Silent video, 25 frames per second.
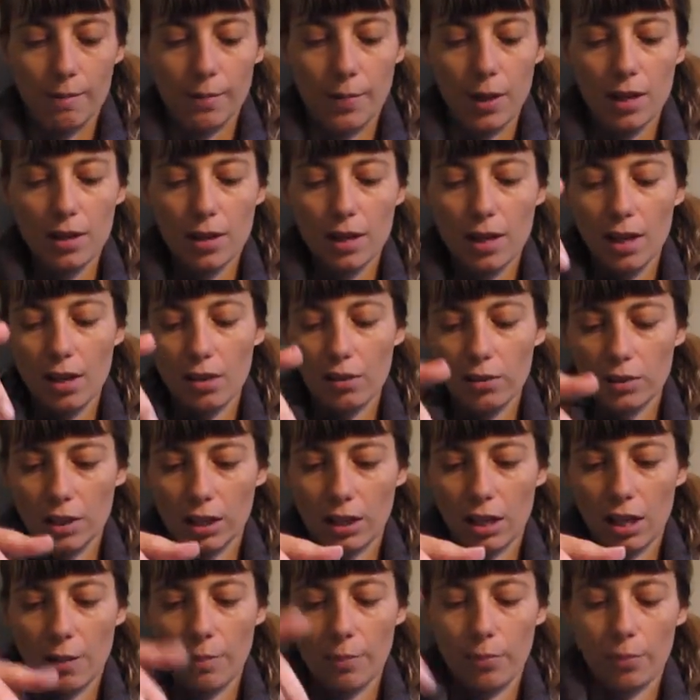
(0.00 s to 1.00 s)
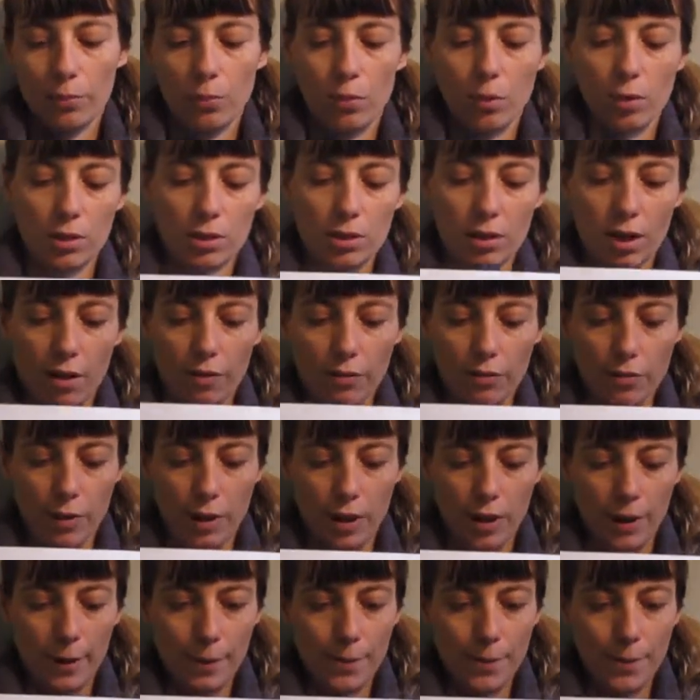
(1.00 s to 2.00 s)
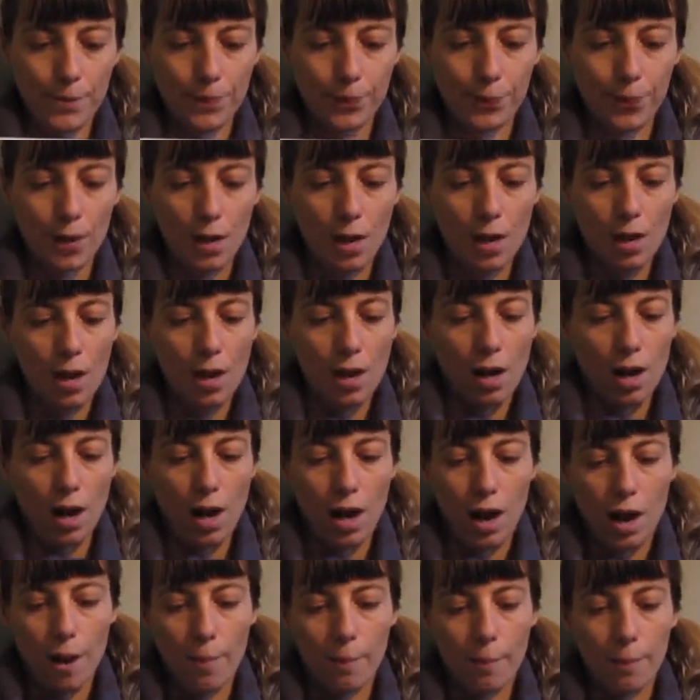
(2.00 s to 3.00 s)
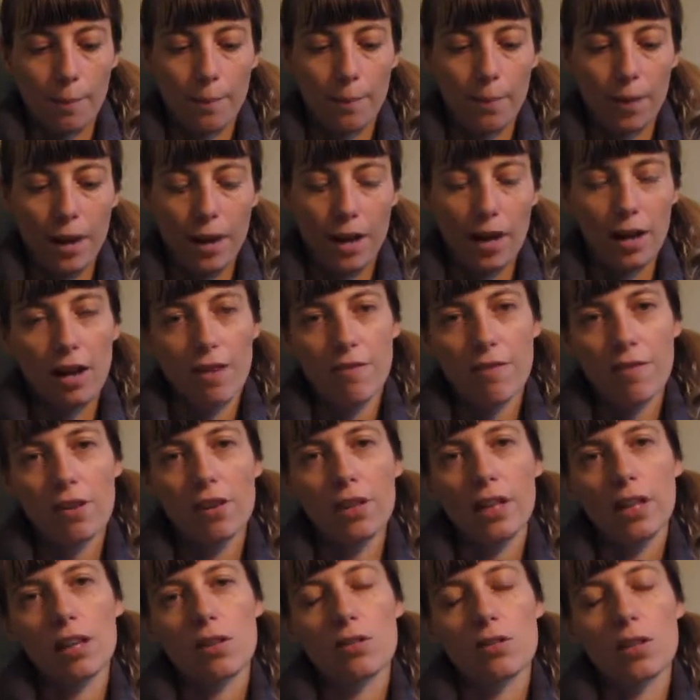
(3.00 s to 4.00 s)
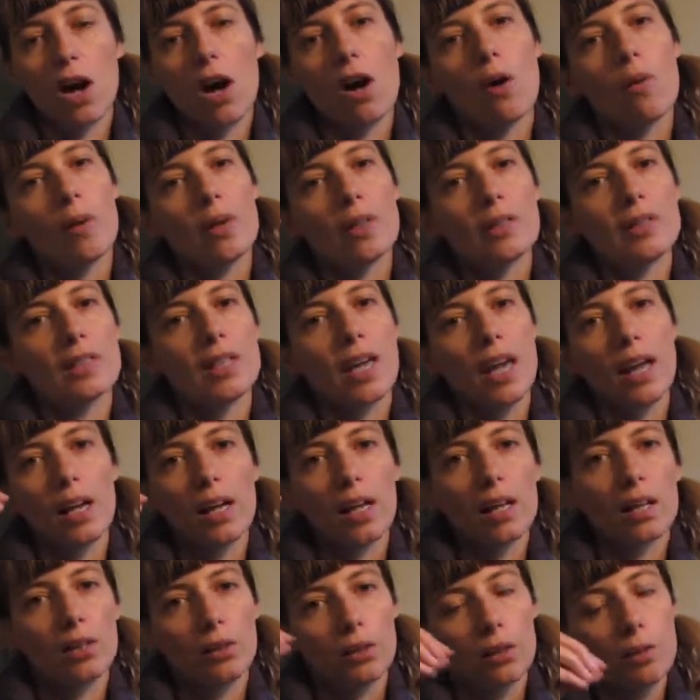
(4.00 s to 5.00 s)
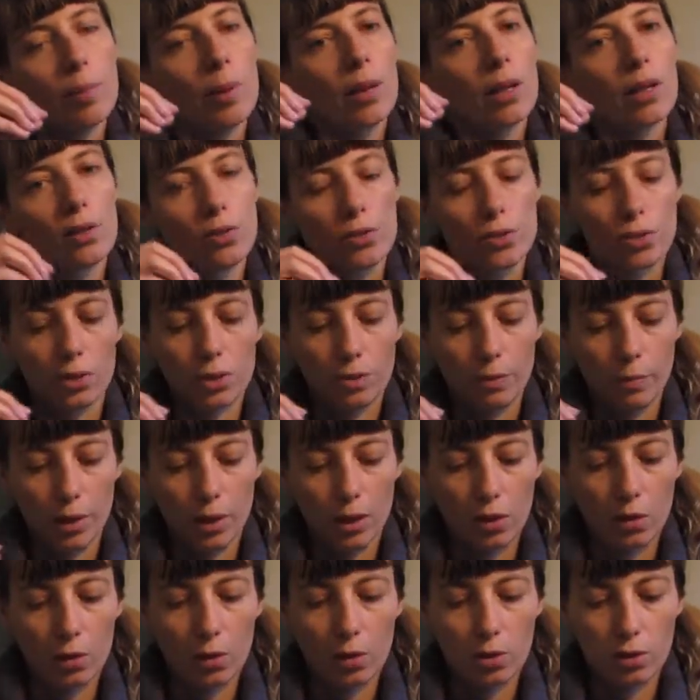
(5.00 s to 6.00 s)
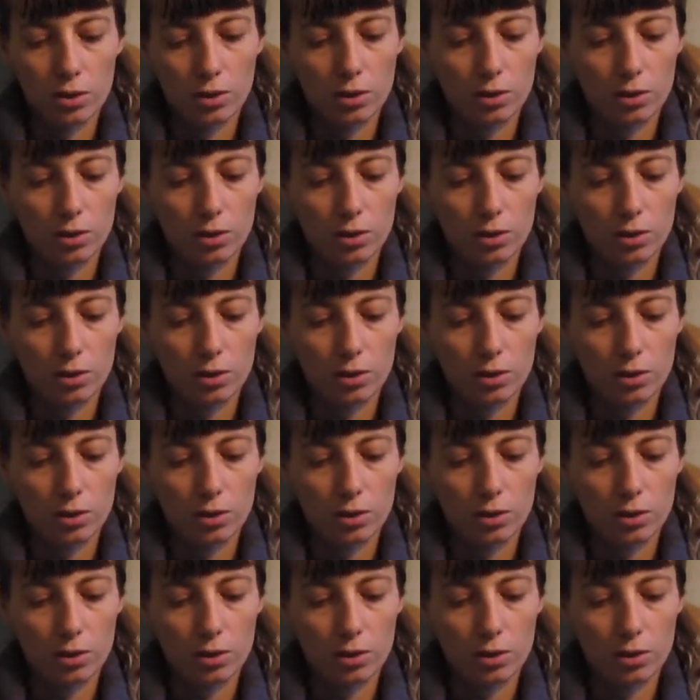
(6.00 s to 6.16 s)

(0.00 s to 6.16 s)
And then I looked at a couple more software, and I felt like I was always getting a little bit closer to my goal.